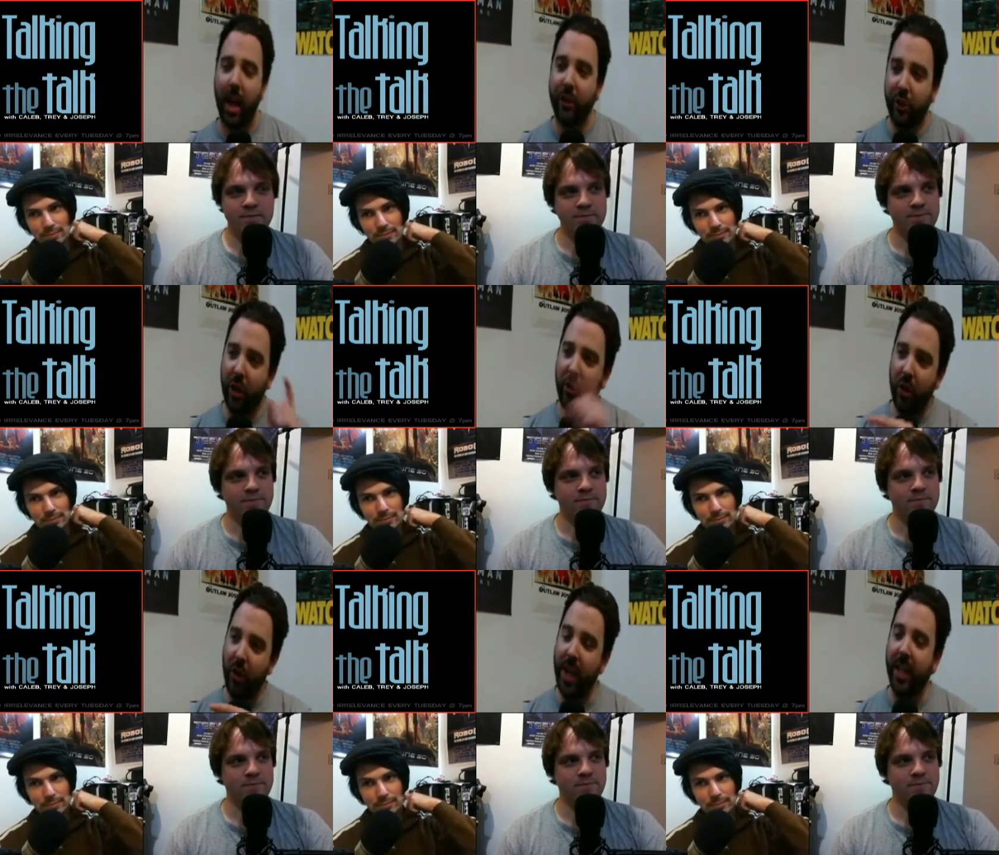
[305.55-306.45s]
Speaker 1: Joe,
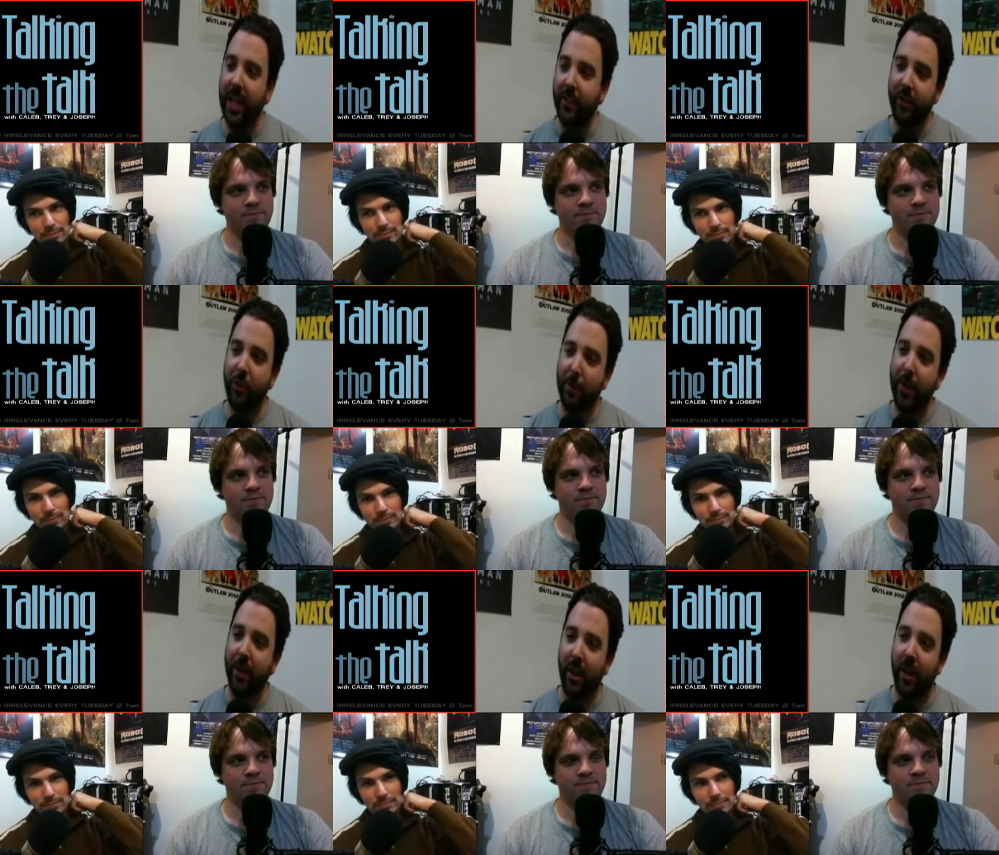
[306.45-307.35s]
go ahead. Give us your
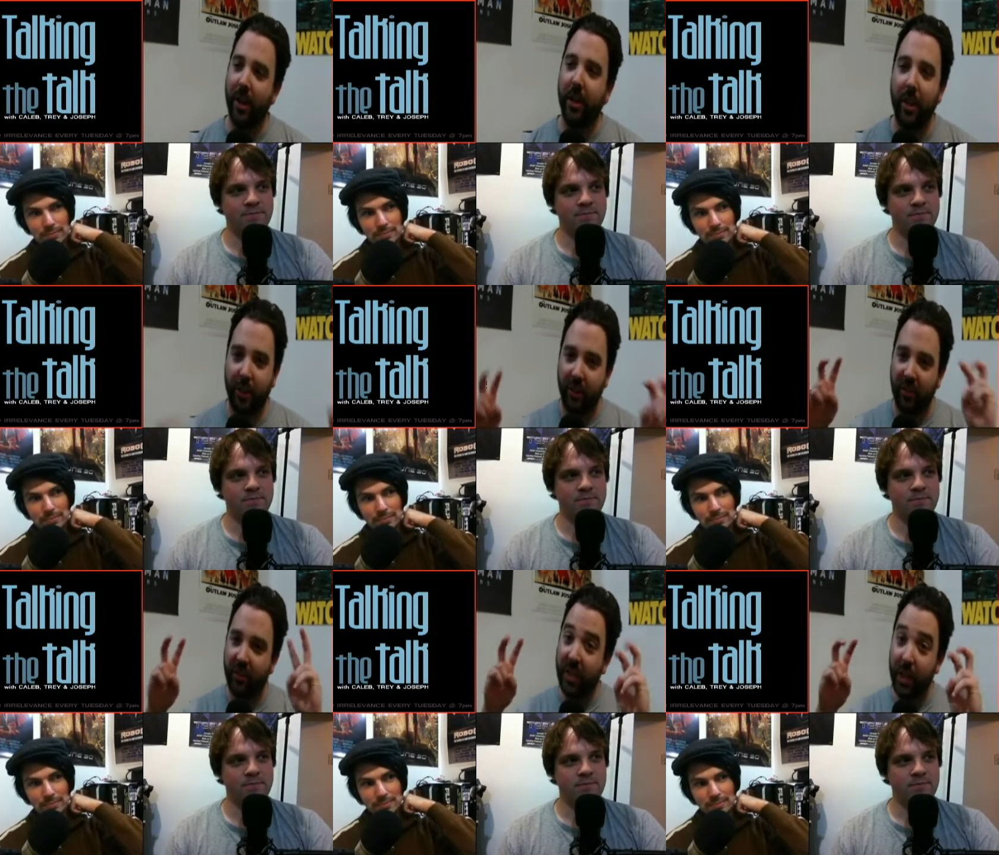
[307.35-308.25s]
bit on the
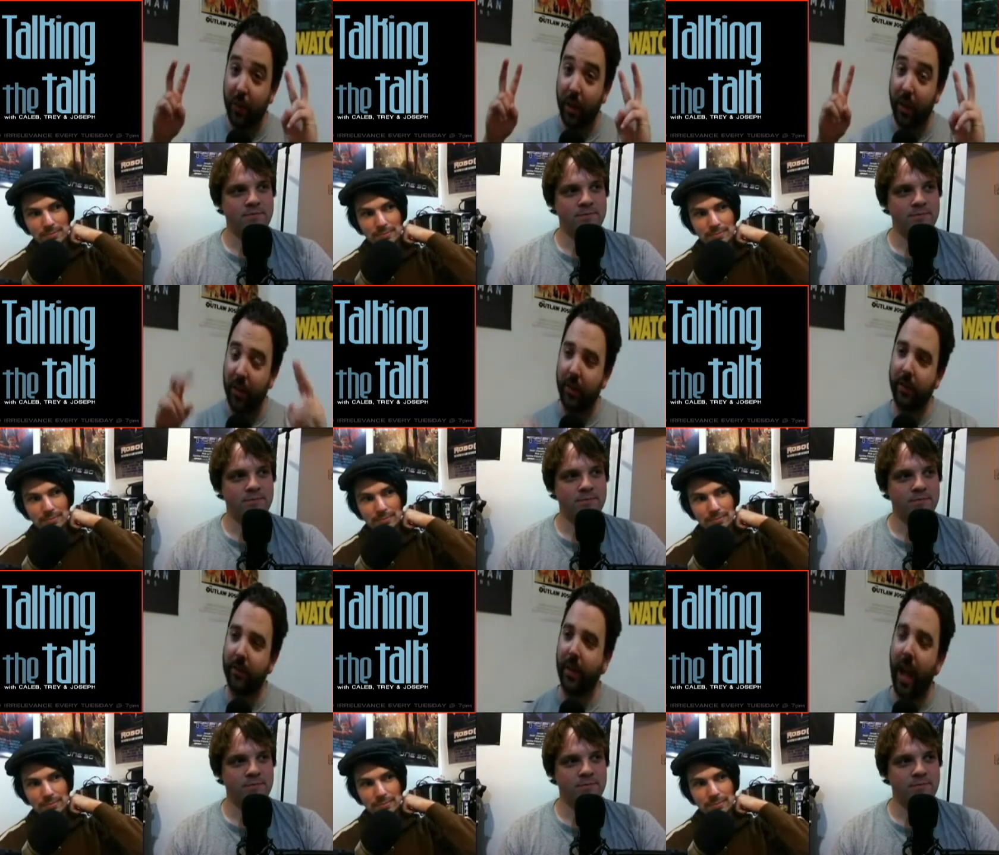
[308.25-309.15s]
secret.
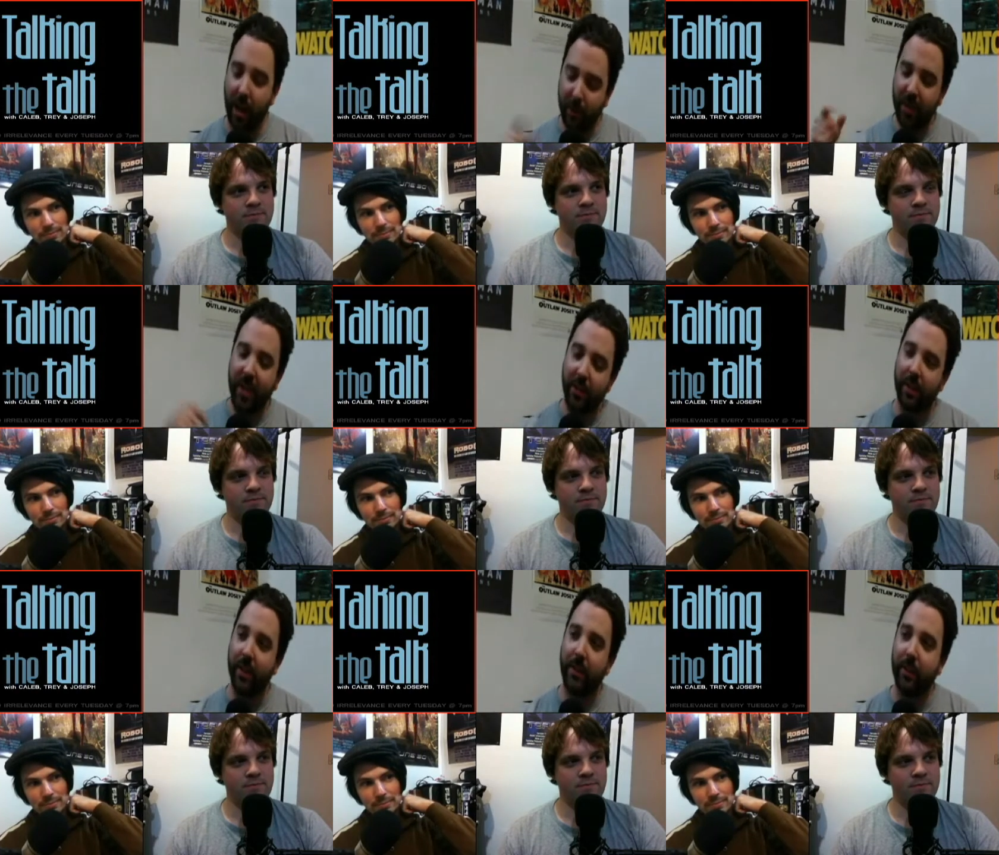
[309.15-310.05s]
I want to hear
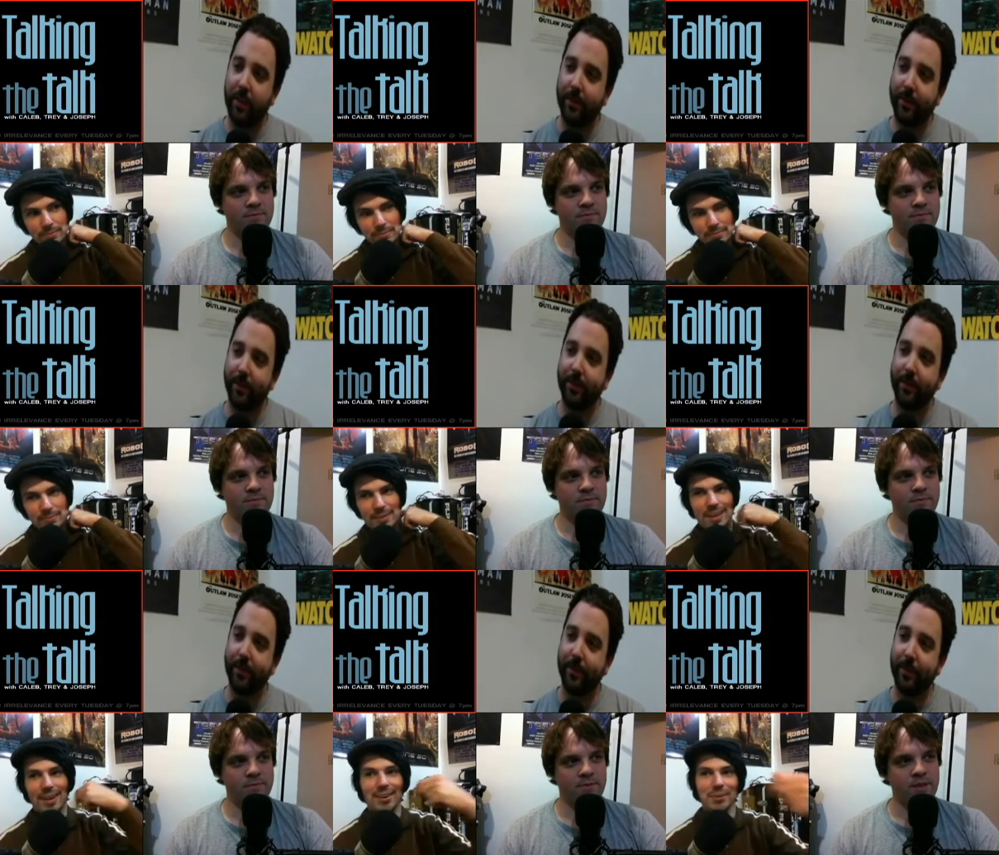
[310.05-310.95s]
this.
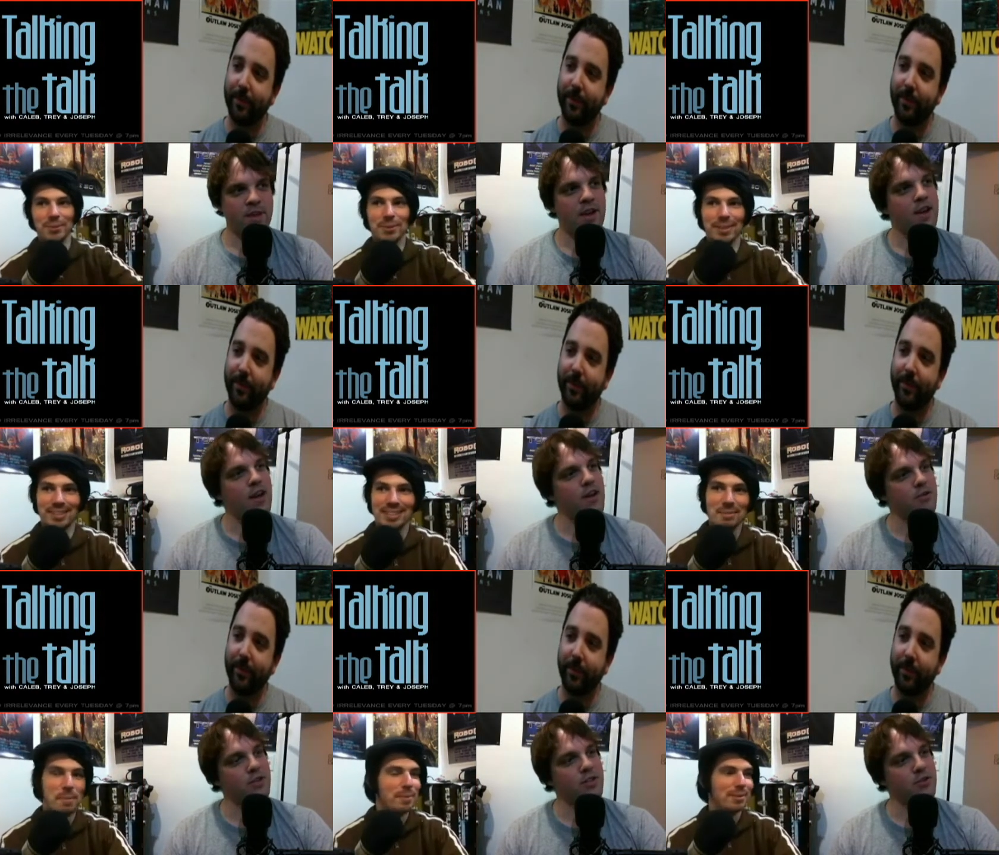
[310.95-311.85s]
Speaker 2: Oh Lord! See, oh, you
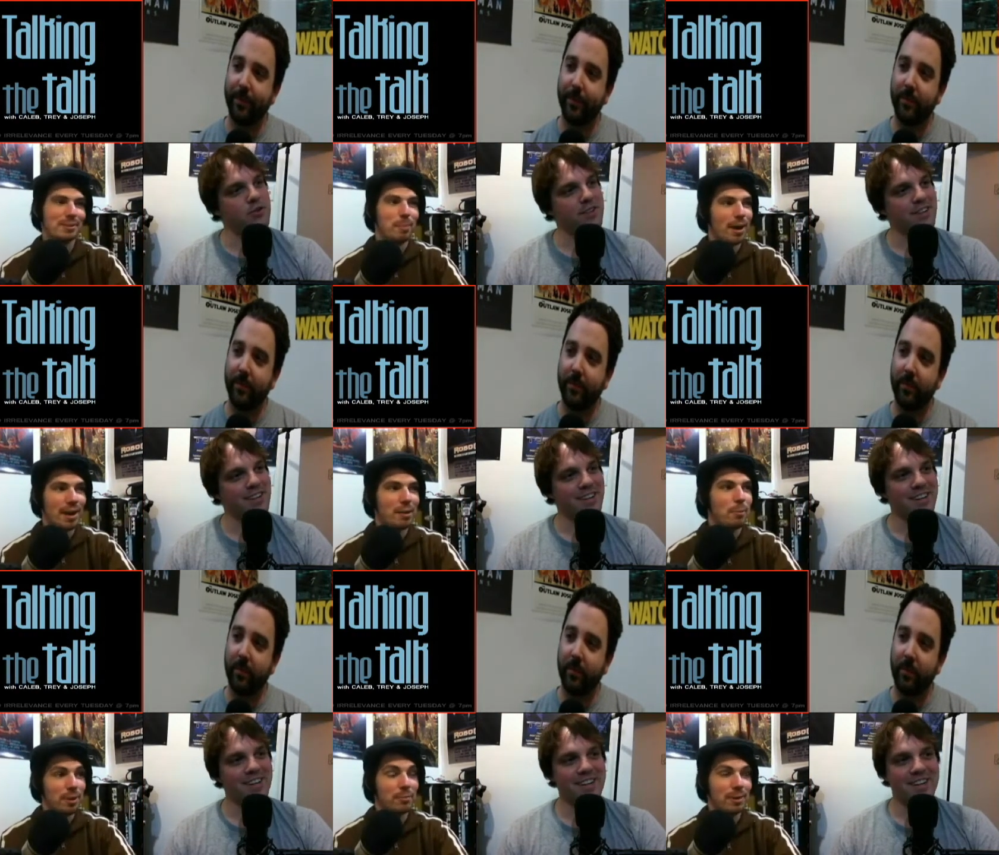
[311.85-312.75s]
did you? spot. I don't
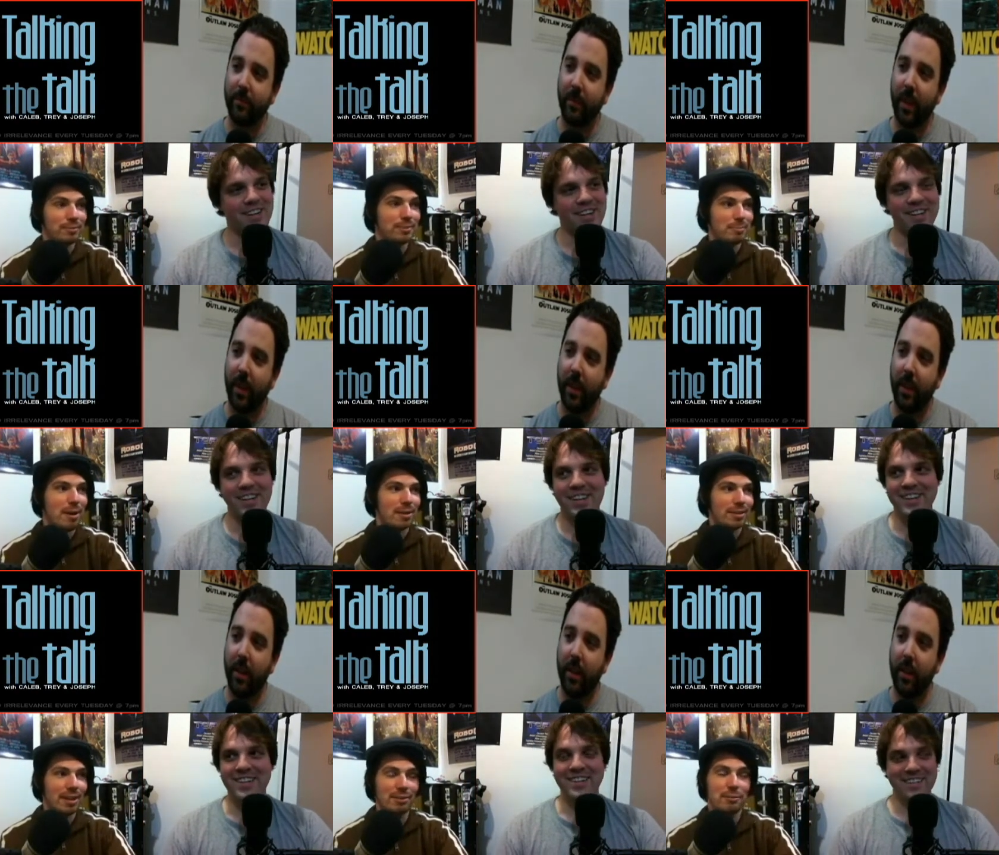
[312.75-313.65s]
work well on the spot.
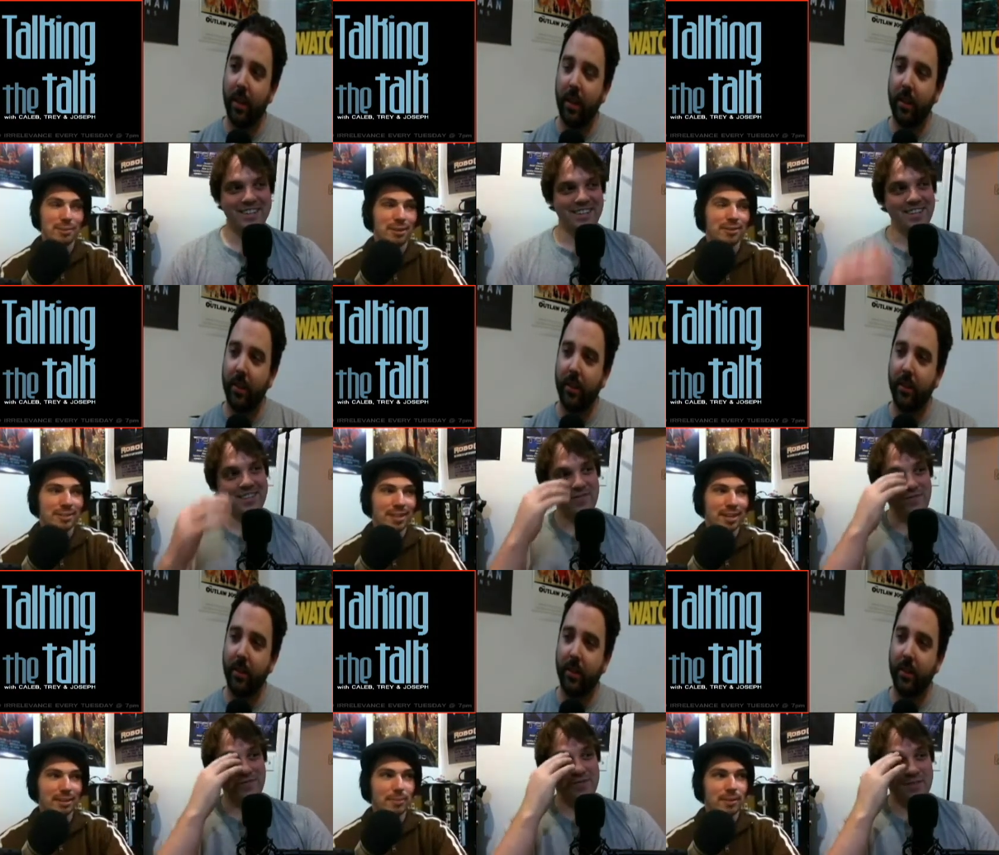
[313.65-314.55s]
I don't know if you know this,
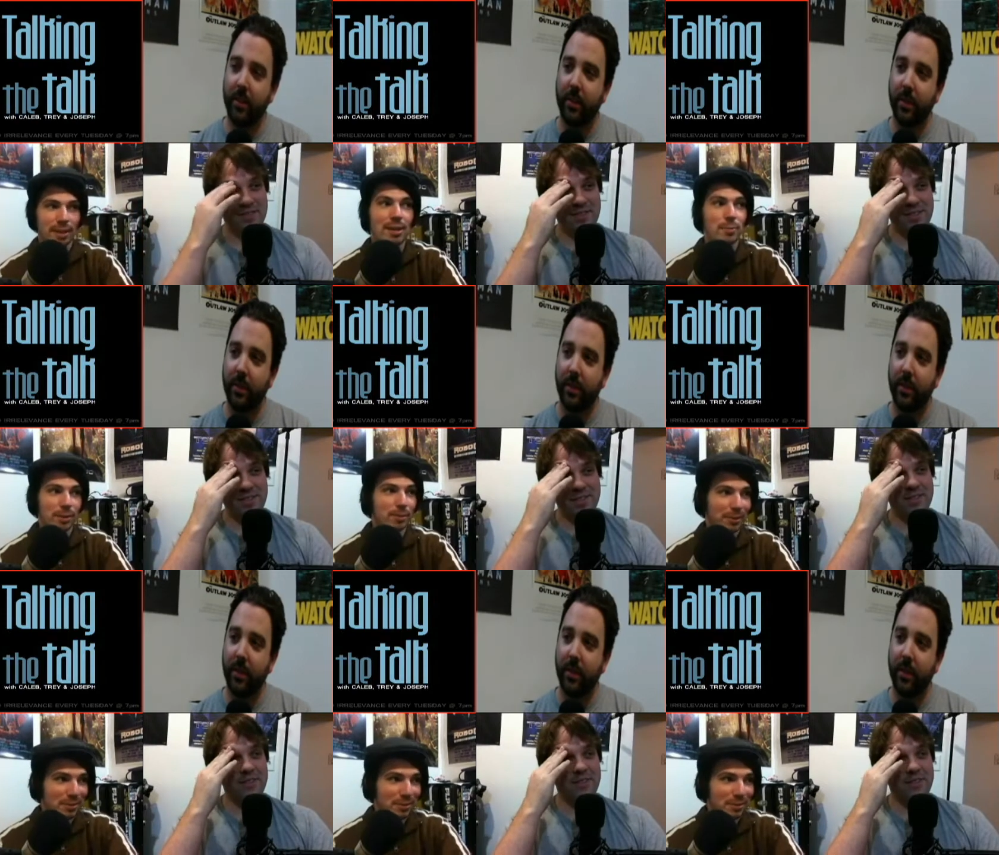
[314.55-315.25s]
Caleb. I don't work well on